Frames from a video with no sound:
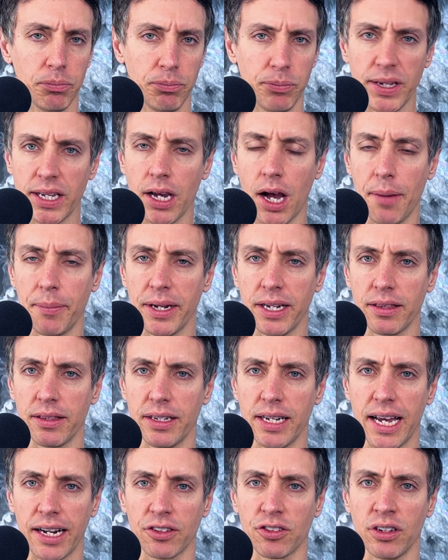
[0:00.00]
becoming the
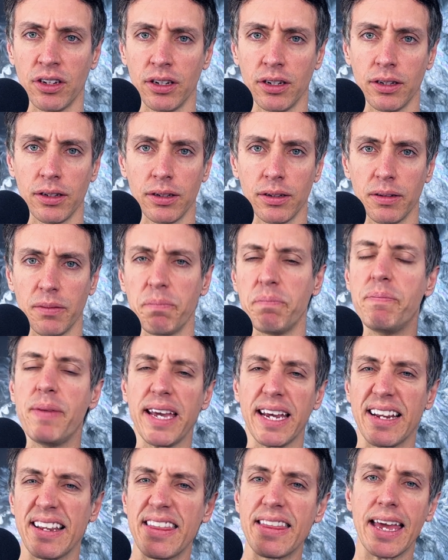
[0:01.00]
next
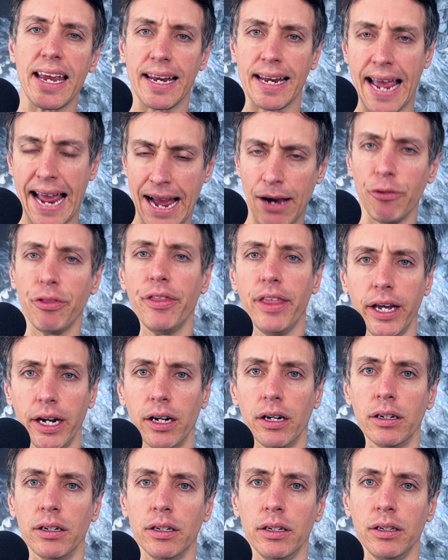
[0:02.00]
big thing out
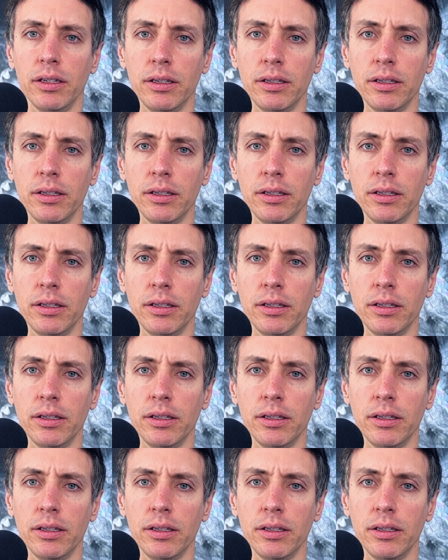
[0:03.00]
there.